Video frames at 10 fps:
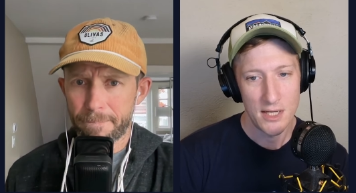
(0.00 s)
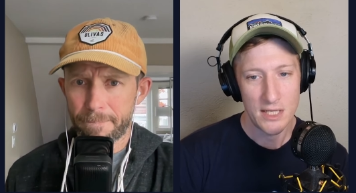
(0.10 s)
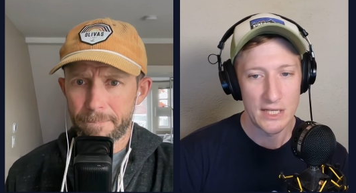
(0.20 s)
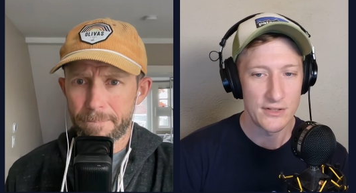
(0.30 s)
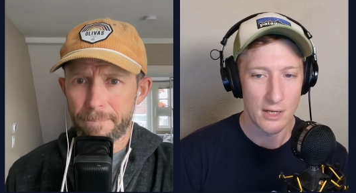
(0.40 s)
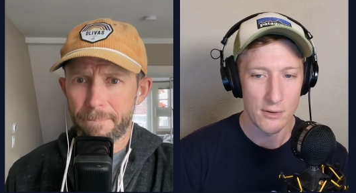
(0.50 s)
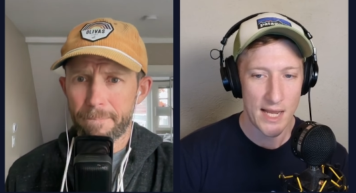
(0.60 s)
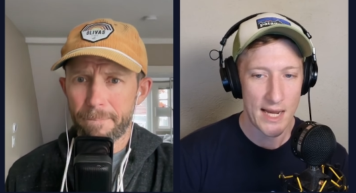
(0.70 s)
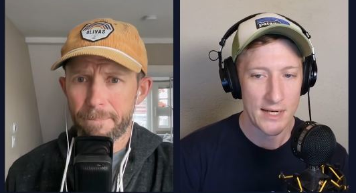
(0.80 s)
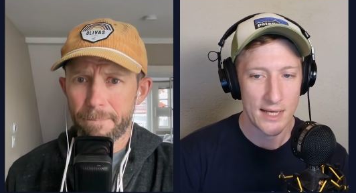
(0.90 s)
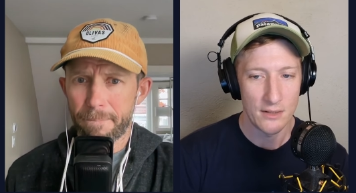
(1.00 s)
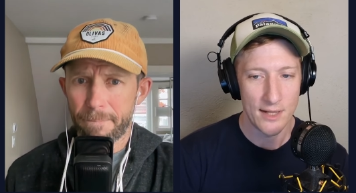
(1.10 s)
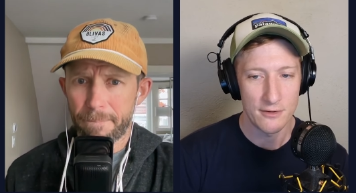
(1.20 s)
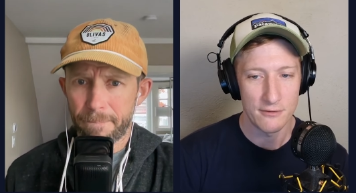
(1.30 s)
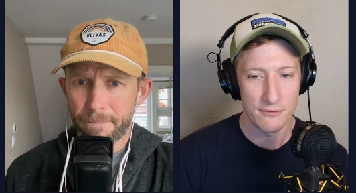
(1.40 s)
Speaker 1: Is it okay to get a
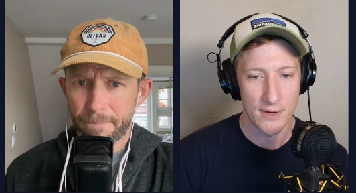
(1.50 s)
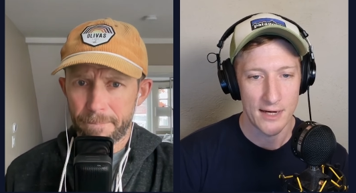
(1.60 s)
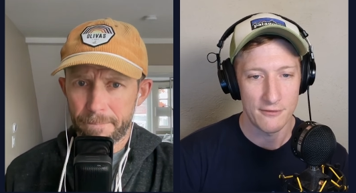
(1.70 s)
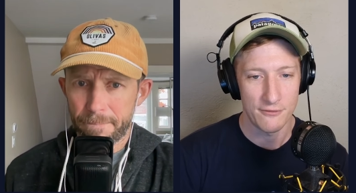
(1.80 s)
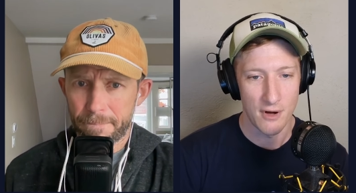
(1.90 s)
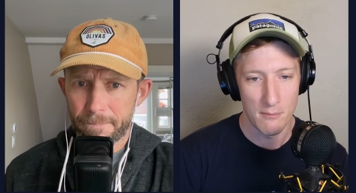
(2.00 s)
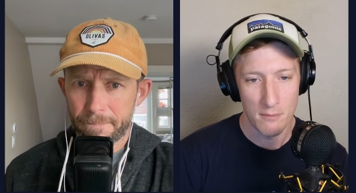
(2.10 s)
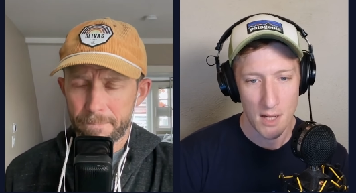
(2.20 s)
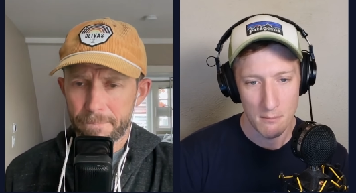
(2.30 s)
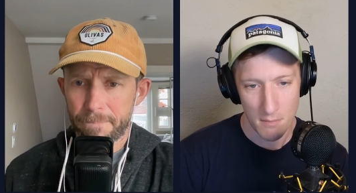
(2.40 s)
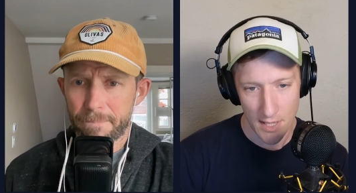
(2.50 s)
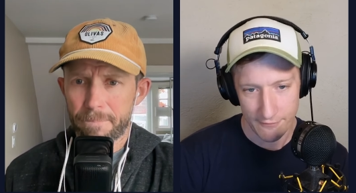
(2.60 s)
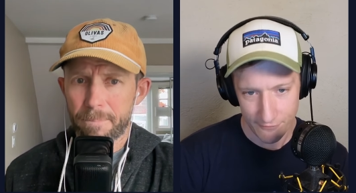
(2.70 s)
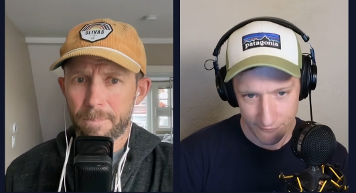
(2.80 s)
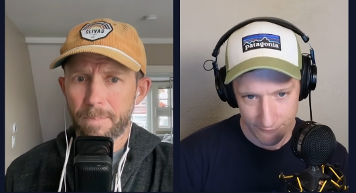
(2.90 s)
letter of rec from my
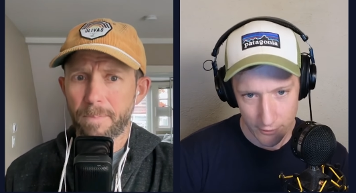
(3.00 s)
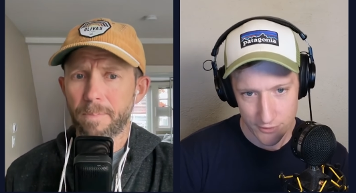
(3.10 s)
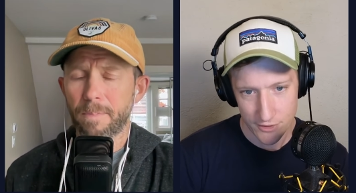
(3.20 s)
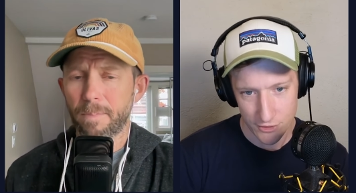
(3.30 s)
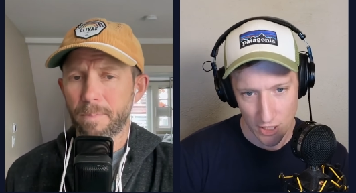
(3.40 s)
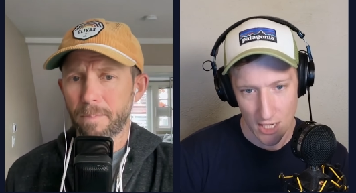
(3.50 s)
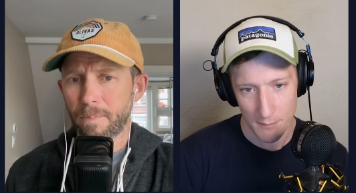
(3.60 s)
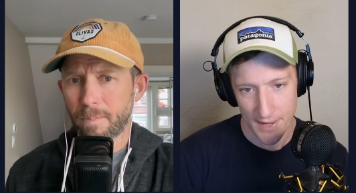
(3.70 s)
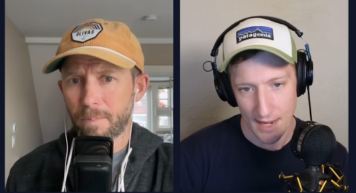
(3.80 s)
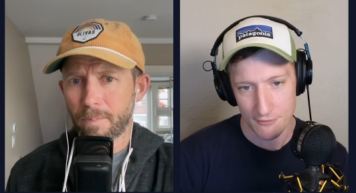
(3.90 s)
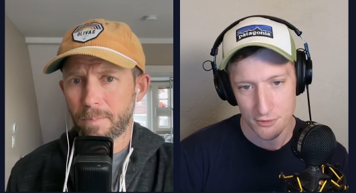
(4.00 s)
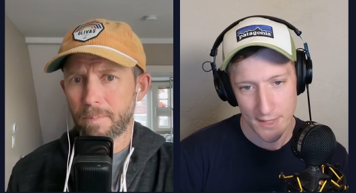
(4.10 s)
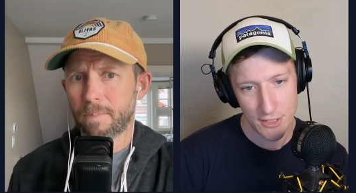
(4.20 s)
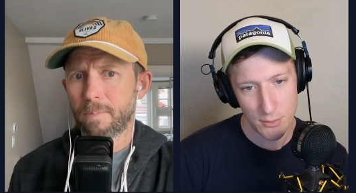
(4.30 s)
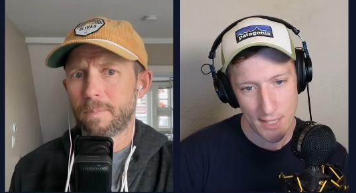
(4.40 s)
first job after
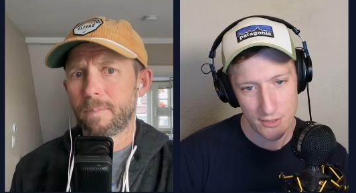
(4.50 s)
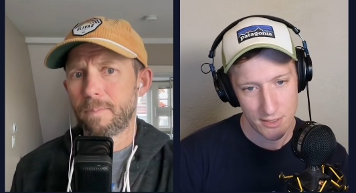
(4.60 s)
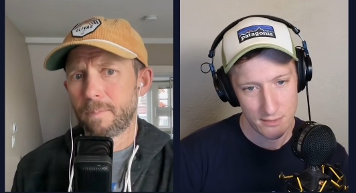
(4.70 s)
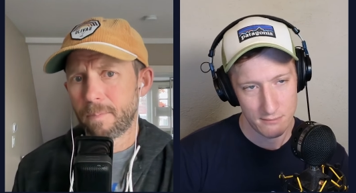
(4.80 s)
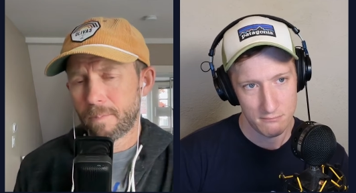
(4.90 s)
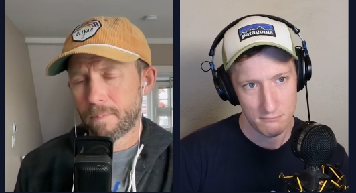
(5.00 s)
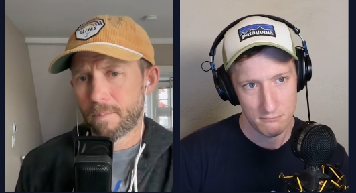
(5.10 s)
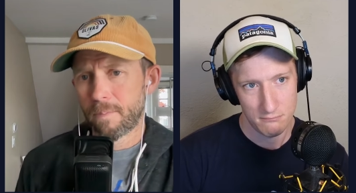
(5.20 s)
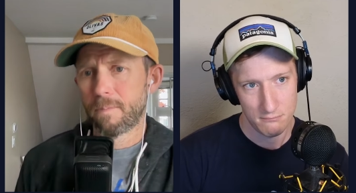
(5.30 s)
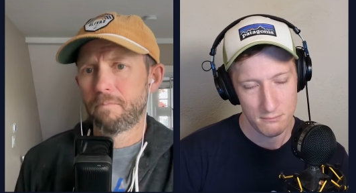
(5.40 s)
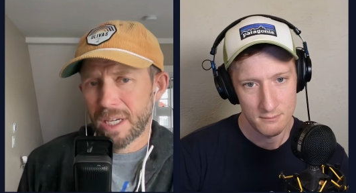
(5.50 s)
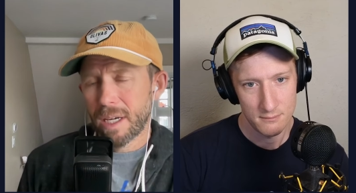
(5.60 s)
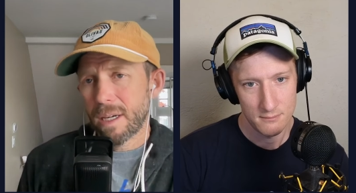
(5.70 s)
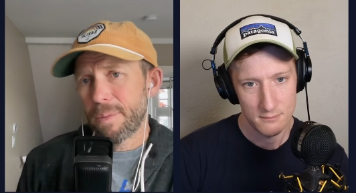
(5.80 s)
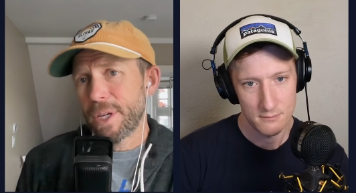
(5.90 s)
graduation?
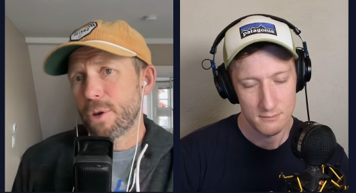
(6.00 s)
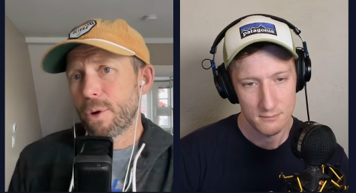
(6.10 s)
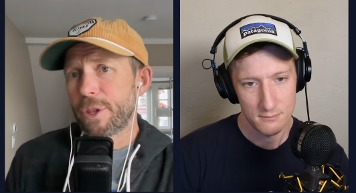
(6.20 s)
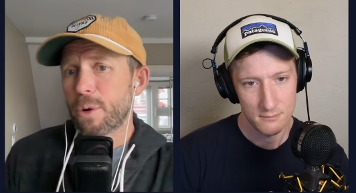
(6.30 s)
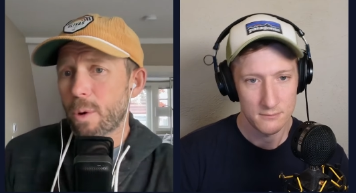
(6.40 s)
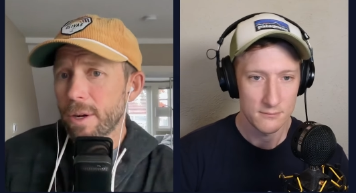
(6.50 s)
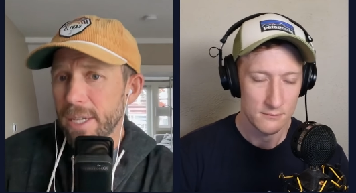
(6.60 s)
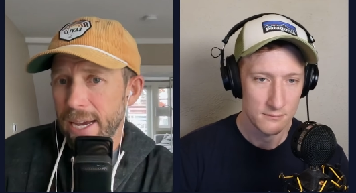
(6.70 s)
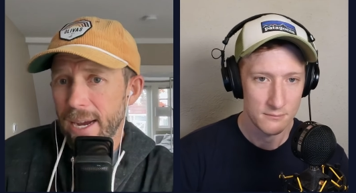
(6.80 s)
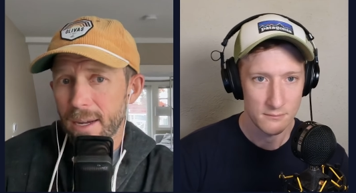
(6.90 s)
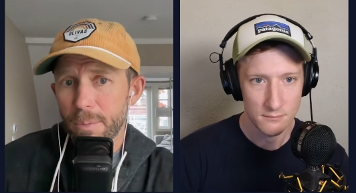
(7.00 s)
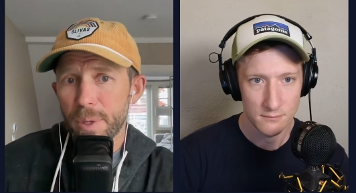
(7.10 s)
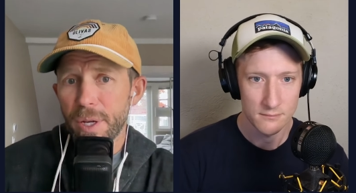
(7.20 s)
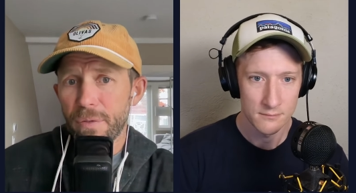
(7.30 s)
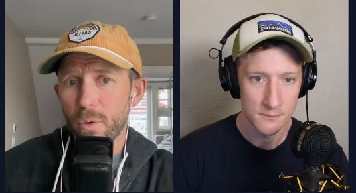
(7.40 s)
Speaker 2: I mean, you only worked at that
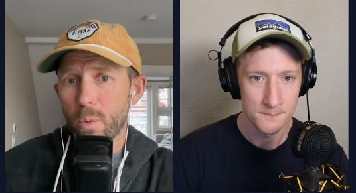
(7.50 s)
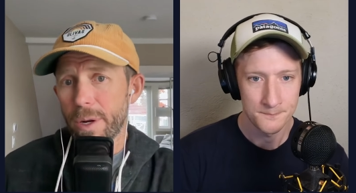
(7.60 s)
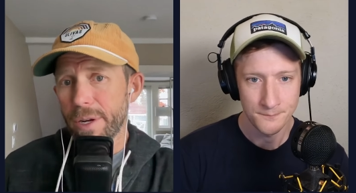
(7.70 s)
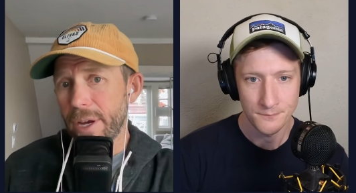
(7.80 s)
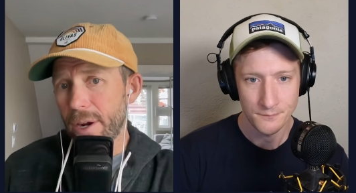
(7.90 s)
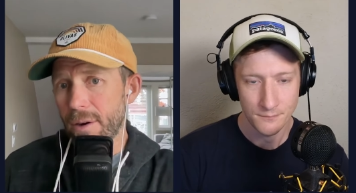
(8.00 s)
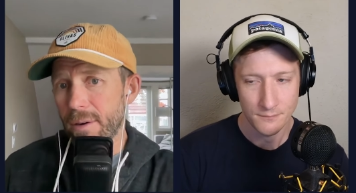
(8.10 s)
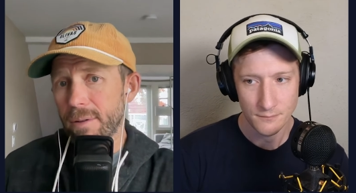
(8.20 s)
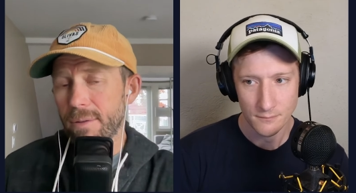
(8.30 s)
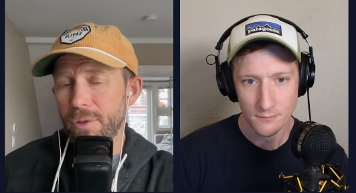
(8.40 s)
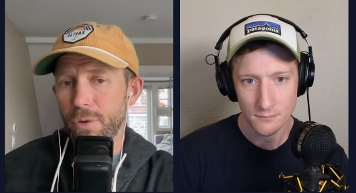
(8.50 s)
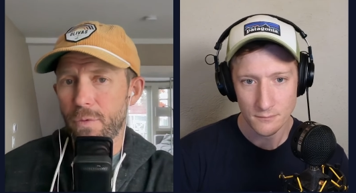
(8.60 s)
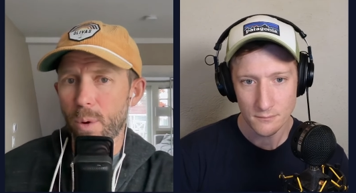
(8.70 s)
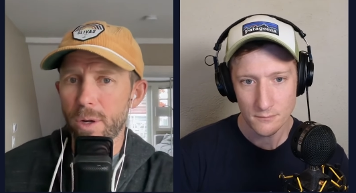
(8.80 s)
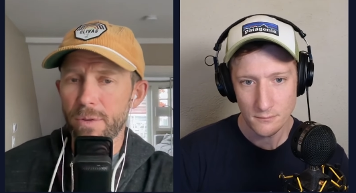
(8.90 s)
company for one year. You've
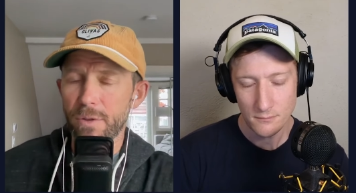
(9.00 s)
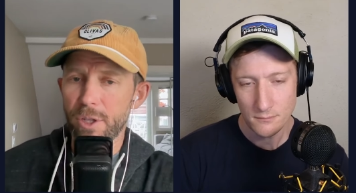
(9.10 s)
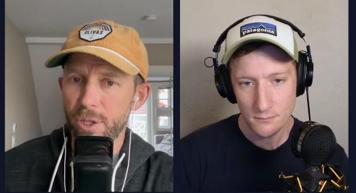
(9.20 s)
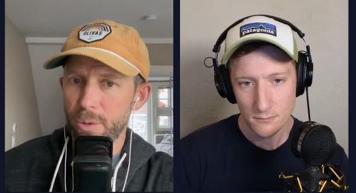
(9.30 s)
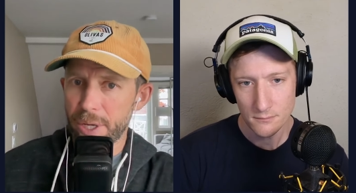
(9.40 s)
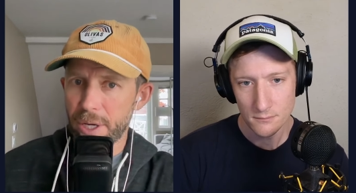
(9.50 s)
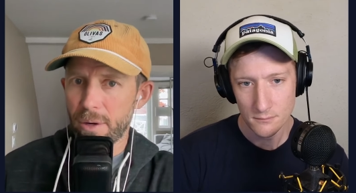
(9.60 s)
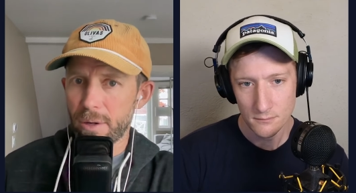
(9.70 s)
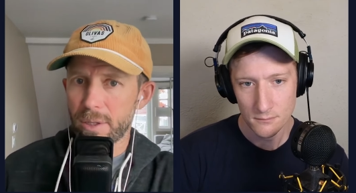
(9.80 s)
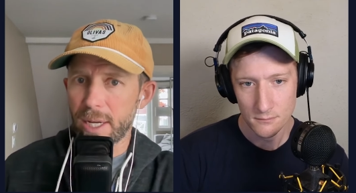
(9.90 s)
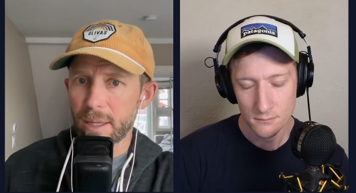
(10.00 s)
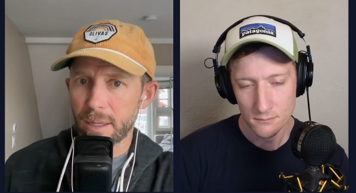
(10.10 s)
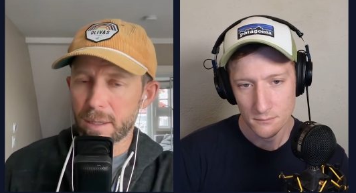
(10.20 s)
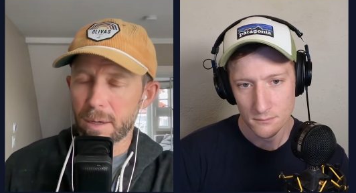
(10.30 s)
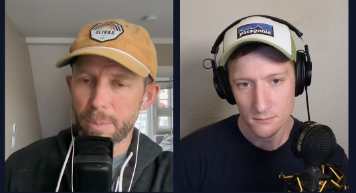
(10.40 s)
worked for two years at this
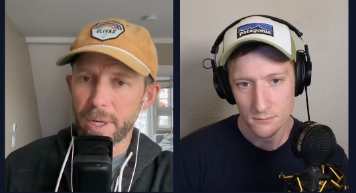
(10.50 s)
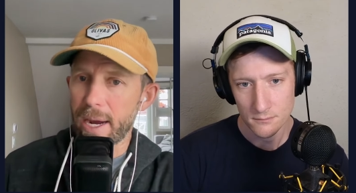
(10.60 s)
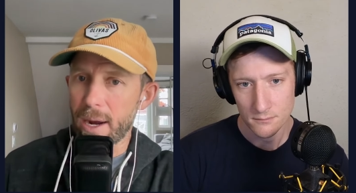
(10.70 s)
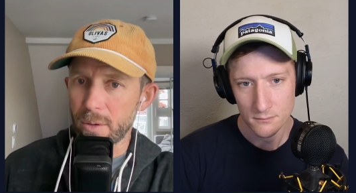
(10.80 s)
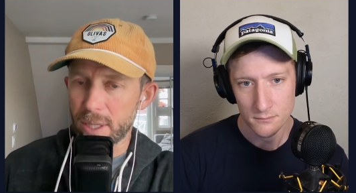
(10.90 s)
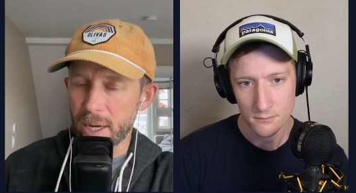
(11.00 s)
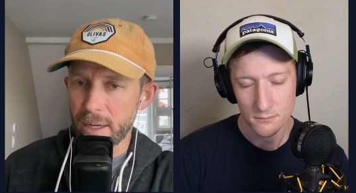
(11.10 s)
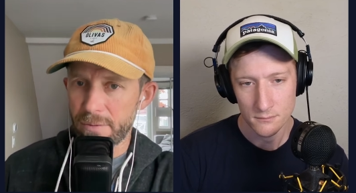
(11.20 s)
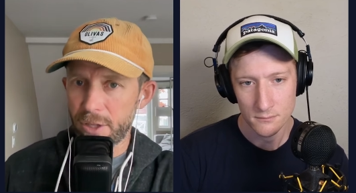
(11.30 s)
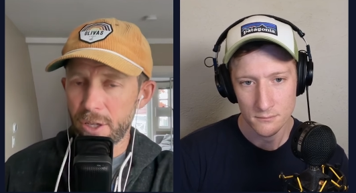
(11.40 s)
company outside of the